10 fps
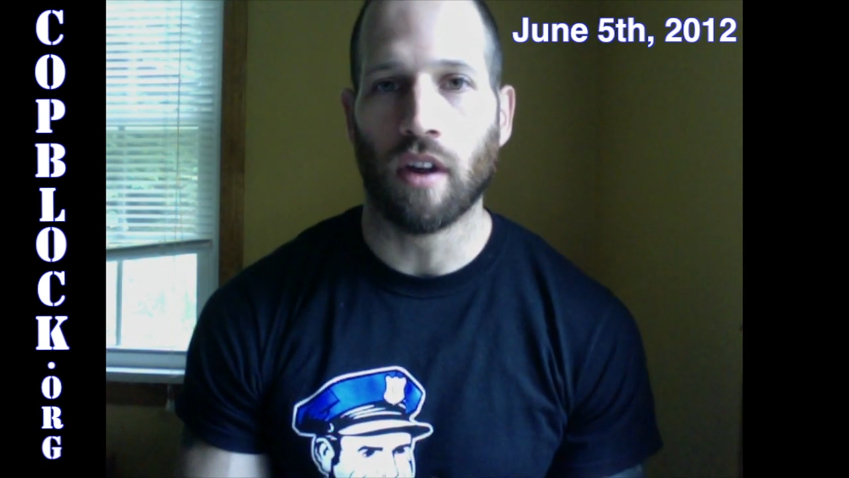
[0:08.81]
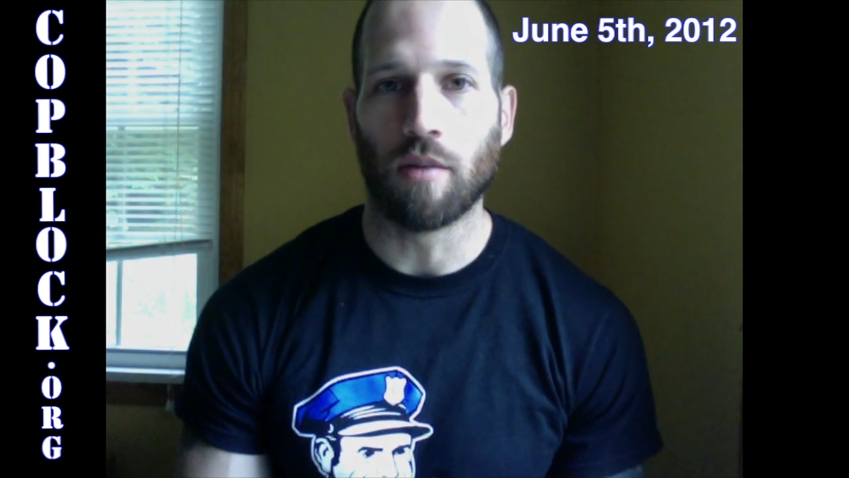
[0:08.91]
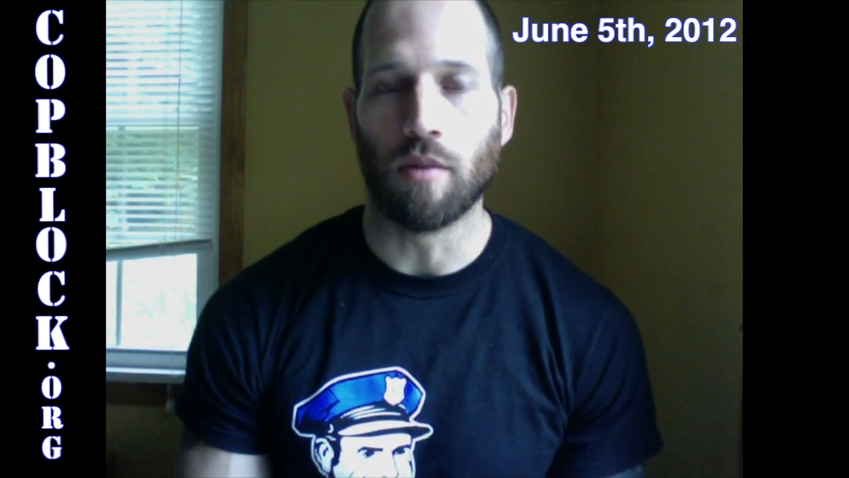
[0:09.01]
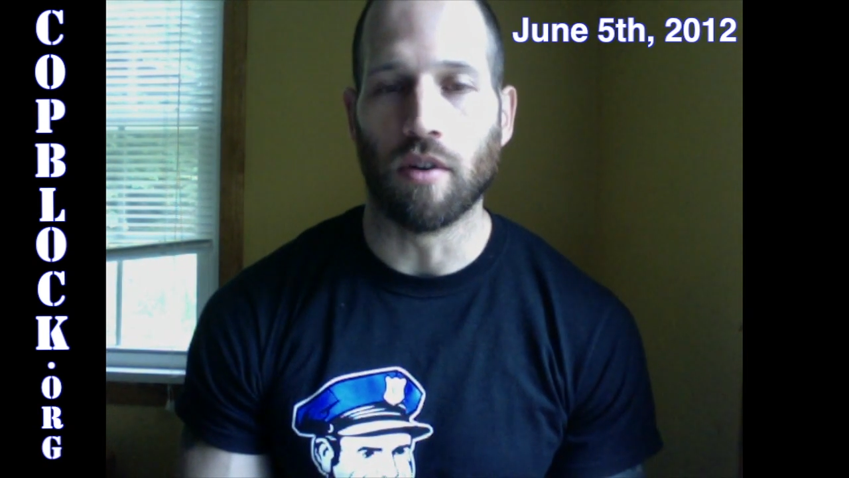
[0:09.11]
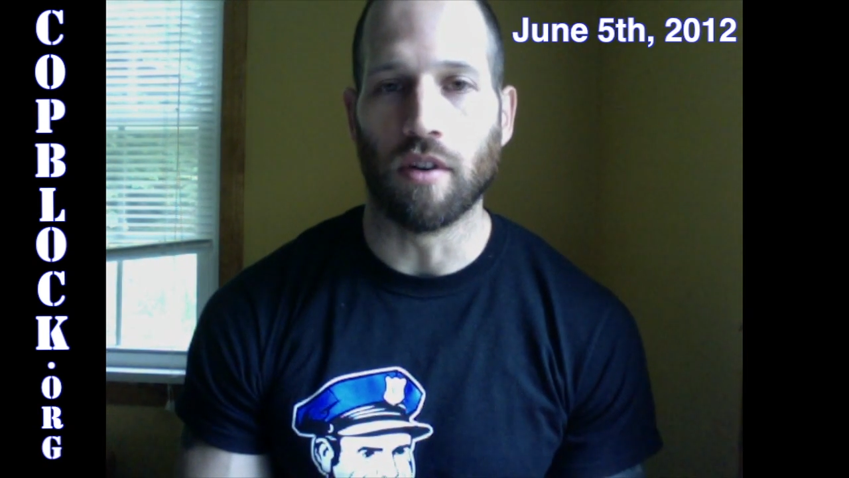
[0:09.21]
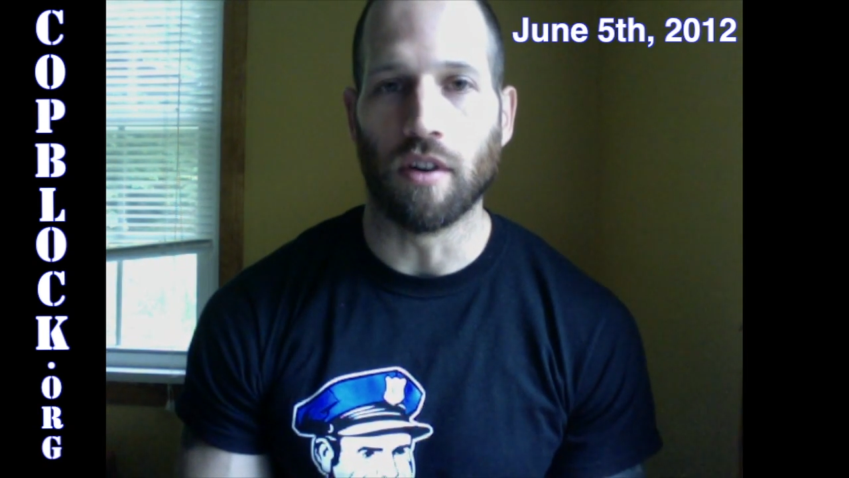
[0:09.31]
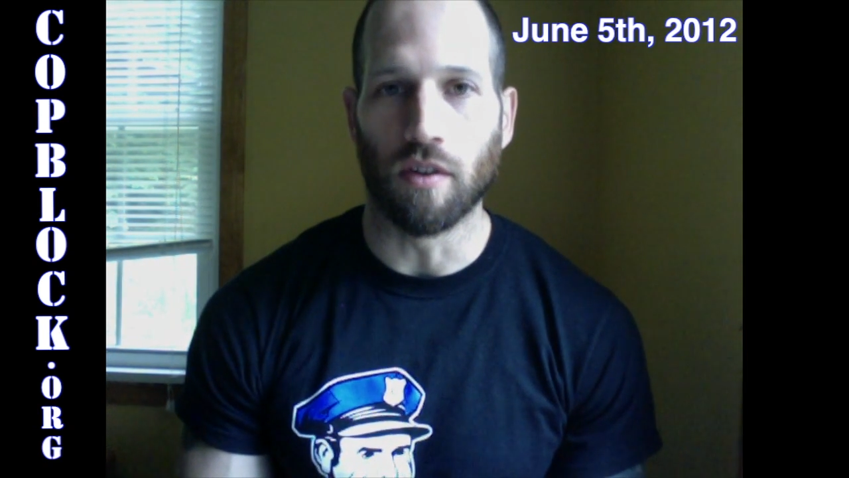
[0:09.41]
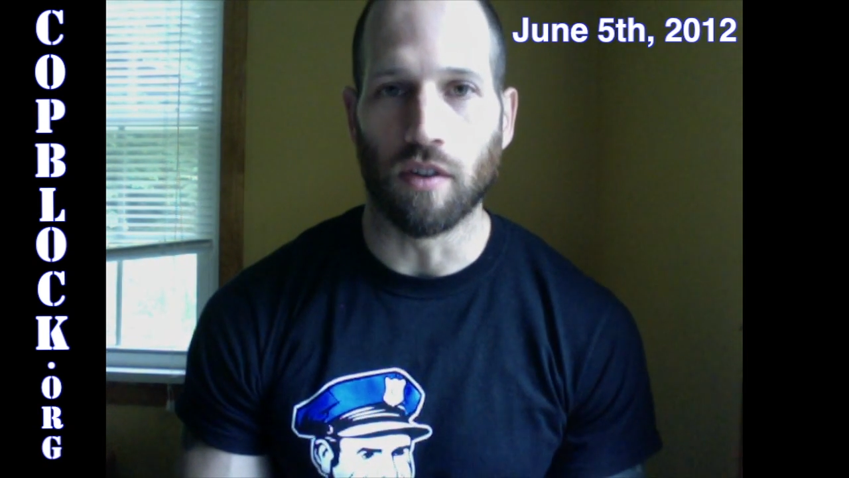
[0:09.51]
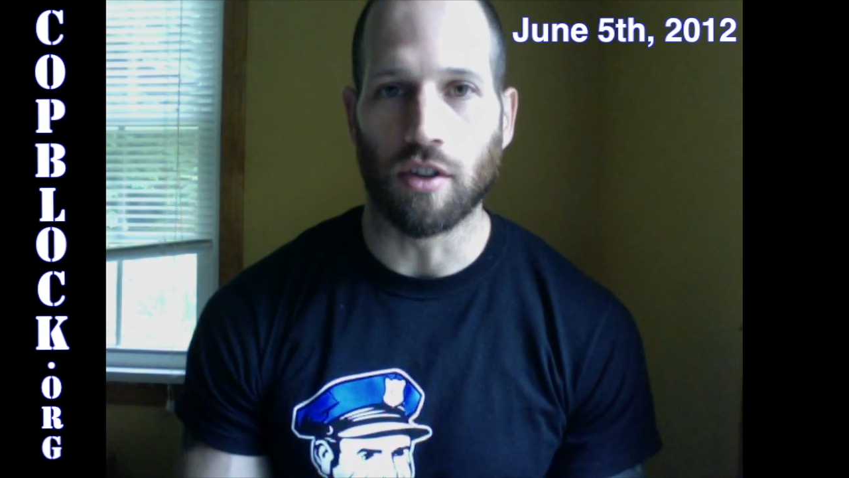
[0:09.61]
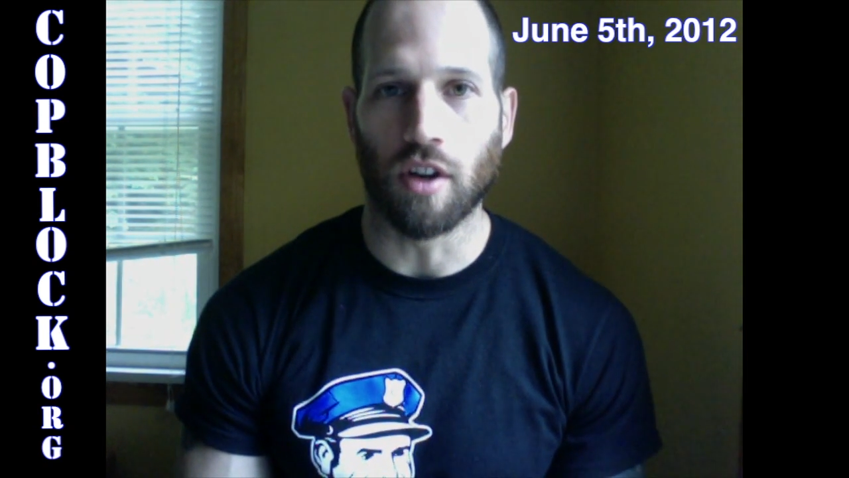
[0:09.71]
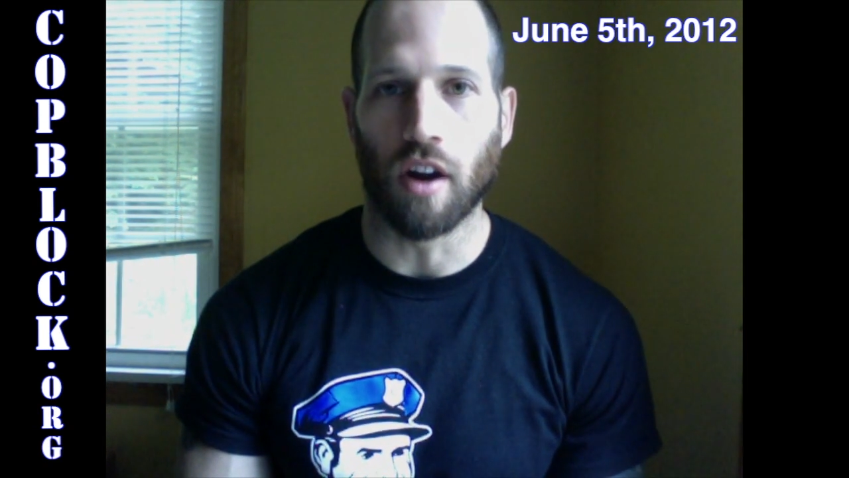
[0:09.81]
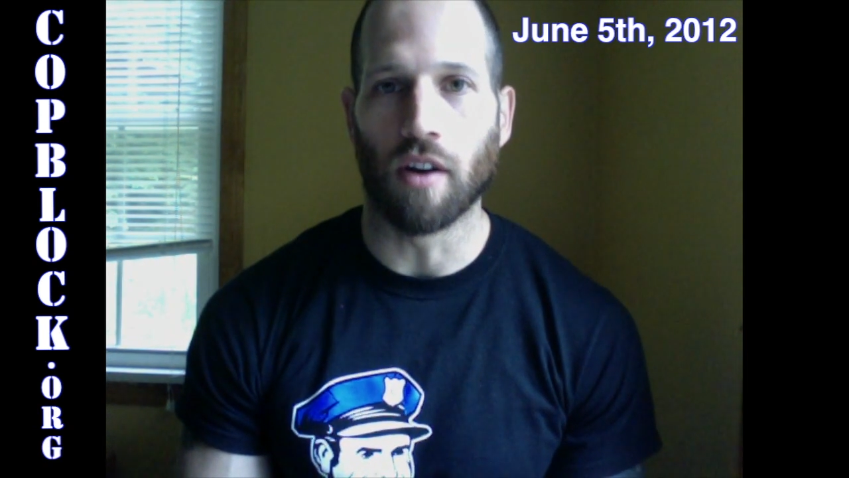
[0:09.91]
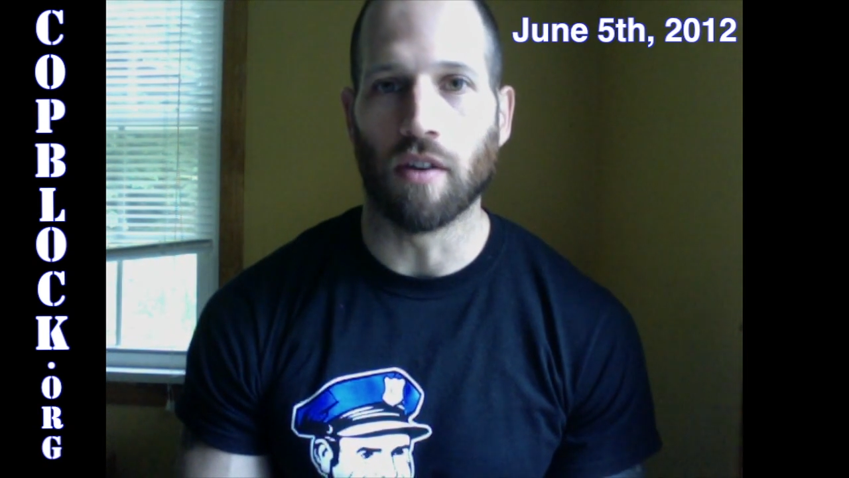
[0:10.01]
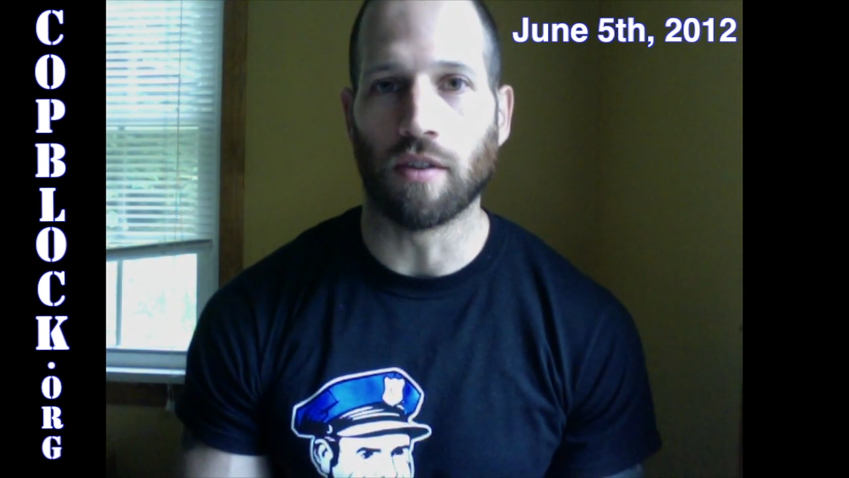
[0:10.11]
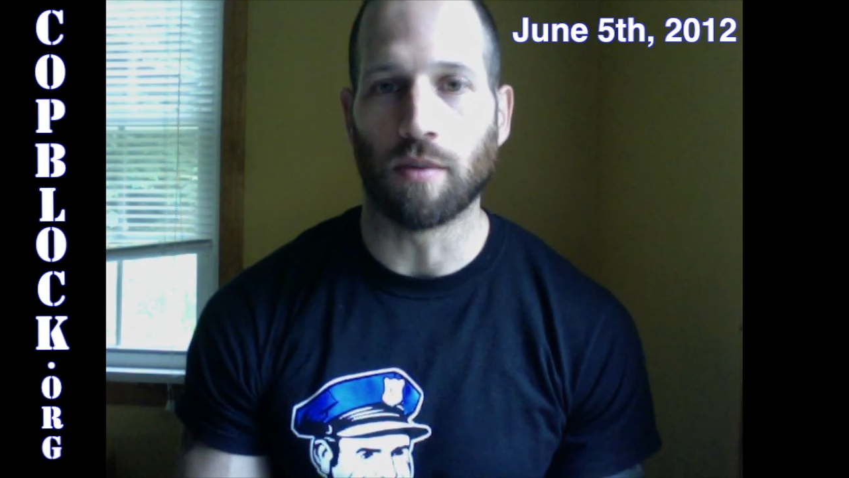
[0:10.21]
community here in the Shire and